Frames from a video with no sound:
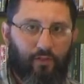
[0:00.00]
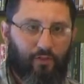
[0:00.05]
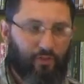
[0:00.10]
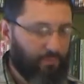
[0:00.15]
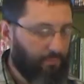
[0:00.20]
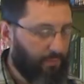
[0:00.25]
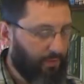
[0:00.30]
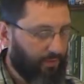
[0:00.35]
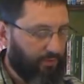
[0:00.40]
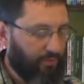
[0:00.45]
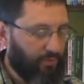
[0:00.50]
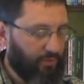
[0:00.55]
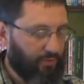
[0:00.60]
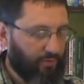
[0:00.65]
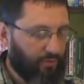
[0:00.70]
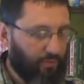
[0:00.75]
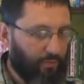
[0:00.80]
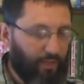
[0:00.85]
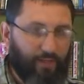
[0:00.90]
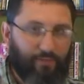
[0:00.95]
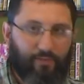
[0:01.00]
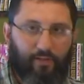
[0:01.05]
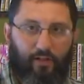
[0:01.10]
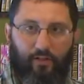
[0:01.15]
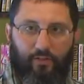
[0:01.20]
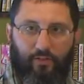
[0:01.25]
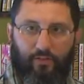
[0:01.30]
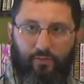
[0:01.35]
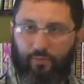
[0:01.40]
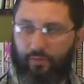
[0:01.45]
Just mix, just go out
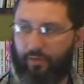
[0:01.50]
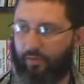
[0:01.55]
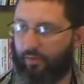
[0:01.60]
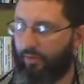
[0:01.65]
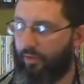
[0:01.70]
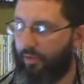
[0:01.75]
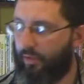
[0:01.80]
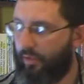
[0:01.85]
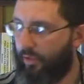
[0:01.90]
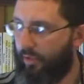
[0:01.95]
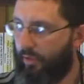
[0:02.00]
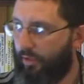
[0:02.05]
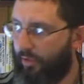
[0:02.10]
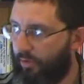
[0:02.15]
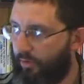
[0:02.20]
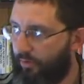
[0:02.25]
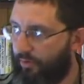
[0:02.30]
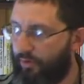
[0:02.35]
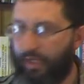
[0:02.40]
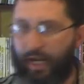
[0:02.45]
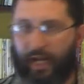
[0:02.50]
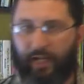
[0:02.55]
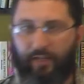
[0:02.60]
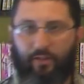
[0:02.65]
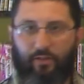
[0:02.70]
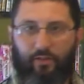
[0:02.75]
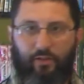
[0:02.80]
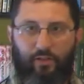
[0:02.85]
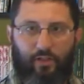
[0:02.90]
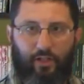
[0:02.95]
there just with your your
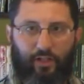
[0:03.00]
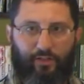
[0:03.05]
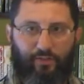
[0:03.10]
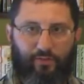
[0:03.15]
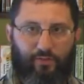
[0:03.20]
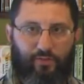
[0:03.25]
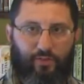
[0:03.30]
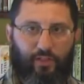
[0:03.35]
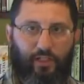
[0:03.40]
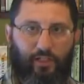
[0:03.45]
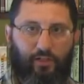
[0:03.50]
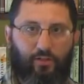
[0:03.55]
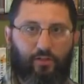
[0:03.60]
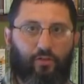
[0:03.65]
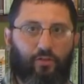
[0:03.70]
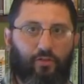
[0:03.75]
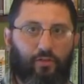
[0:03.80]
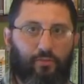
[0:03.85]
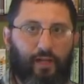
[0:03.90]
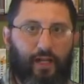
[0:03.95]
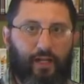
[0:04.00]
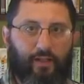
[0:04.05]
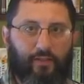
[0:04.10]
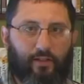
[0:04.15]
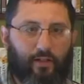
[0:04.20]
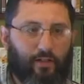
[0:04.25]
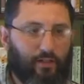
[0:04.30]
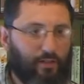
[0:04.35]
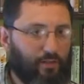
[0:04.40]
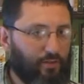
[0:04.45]
tractor and you got your seeder on the
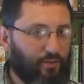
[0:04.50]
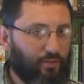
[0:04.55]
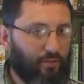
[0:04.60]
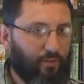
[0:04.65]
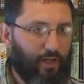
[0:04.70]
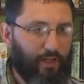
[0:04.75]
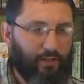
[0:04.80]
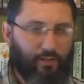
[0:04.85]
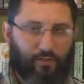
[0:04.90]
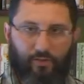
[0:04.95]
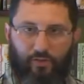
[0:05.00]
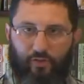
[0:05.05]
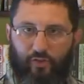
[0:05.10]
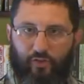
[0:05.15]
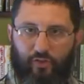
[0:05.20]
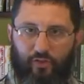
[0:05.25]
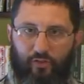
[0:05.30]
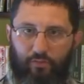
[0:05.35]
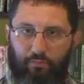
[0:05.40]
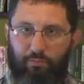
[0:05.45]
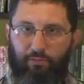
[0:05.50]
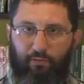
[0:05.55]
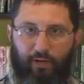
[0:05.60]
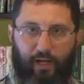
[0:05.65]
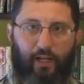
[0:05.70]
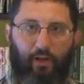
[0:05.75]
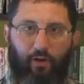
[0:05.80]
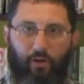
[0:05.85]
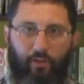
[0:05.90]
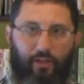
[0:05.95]
back there and you just go out and you just
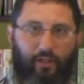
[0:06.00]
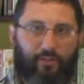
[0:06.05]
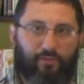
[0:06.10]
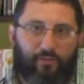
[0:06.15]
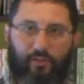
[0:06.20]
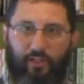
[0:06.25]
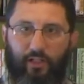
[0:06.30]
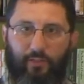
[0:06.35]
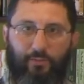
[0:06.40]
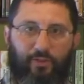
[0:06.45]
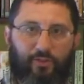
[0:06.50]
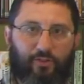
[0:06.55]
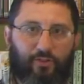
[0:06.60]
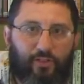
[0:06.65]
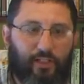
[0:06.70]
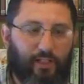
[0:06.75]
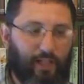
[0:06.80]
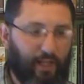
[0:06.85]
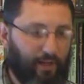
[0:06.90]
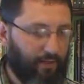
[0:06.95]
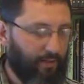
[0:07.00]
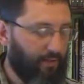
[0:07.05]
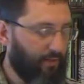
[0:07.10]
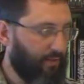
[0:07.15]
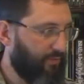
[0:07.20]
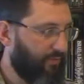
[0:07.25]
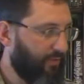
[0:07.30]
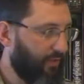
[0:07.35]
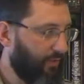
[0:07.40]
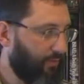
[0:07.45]
spray all the different types of seed out into
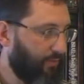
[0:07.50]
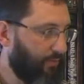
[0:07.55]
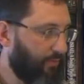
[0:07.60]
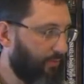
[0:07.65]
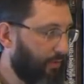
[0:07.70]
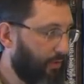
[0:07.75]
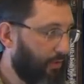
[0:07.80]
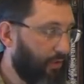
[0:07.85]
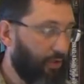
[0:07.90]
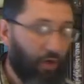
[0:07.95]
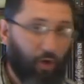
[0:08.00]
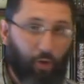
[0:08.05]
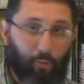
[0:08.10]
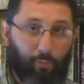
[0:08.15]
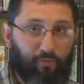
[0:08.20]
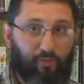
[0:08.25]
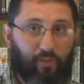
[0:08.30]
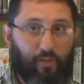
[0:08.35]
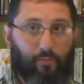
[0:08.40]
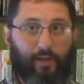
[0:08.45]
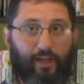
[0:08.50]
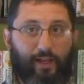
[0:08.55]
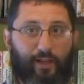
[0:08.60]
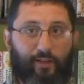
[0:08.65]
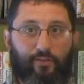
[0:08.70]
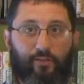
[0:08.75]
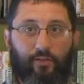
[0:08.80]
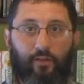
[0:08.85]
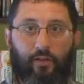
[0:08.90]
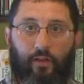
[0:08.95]
the field and hope for the
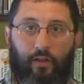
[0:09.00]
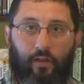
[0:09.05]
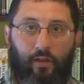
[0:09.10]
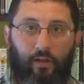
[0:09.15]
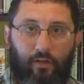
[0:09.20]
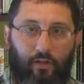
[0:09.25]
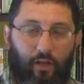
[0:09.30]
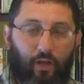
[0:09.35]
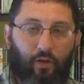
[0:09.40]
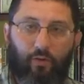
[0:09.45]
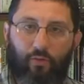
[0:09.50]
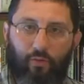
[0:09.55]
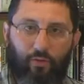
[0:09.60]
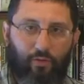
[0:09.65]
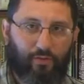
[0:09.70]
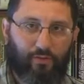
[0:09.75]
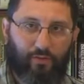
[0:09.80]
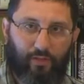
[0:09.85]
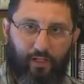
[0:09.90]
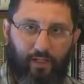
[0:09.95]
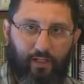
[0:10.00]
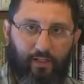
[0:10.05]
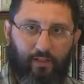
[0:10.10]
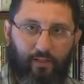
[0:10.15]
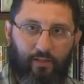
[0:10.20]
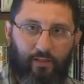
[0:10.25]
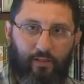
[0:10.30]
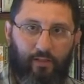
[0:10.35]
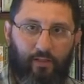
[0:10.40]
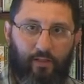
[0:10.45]
best. No, of course not.
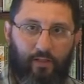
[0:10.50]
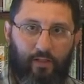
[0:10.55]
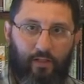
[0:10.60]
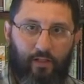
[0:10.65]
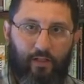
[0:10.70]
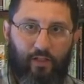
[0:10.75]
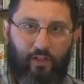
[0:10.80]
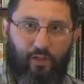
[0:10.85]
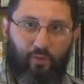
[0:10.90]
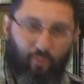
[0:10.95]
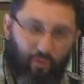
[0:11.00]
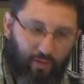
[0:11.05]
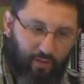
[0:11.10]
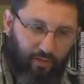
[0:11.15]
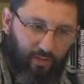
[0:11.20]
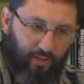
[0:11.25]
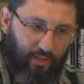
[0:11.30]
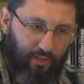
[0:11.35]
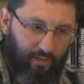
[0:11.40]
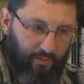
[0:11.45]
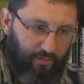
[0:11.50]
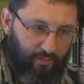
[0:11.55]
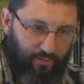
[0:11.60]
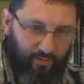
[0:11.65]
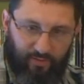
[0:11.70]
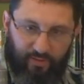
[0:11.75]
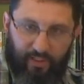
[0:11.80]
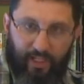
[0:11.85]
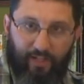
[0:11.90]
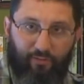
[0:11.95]
You want to
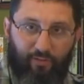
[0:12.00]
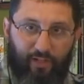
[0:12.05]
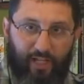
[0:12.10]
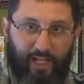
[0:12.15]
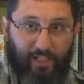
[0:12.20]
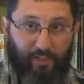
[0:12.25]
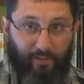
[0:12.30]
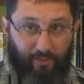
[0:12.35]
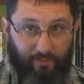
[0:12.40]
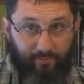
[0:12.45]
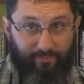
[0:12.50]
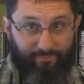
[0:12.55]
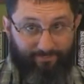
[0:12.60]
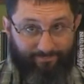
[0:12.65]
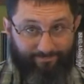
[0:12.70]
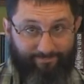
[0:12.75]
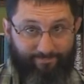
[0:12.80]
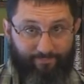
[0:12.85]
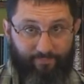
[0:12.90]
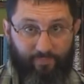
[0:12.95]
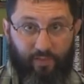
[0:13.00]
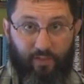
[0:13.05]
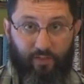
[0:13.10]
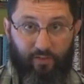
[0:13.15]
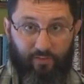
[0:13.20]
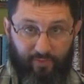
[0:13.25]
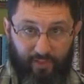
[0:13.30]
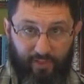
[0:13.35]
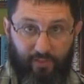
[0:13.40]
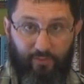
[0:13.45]
segregate
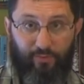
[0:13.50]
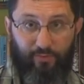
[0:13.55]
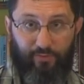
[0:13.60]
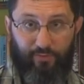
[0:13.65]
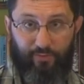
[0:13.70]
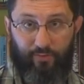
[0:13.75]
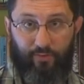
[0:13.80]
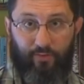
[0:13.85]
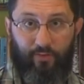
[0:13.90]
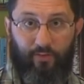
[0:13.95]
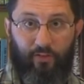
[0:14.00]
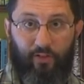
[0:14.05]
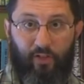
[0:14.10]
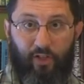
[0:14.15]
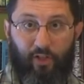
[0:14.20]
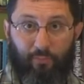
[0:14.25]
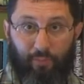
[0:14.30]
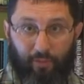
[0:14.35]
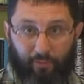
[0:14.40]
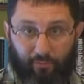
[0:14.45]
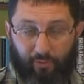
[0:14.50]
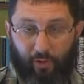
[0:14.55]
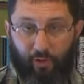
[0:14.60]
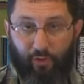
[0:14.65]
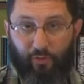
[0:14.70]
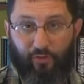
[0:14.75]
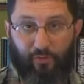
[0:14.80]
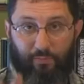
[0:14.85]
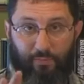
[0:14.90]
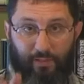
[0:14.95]
your fields, put
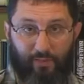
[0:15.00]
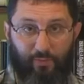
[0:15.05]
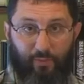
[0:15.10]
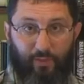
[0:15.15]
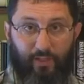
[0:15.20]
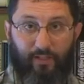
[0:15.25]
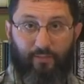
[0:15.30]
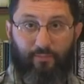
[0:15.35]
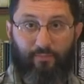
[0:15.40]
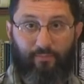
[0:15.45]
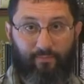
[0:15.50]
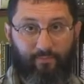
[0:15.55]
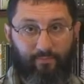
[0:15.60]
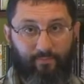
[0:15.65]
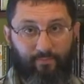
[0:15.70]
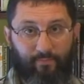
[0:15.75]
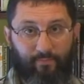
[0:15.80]
roads between them.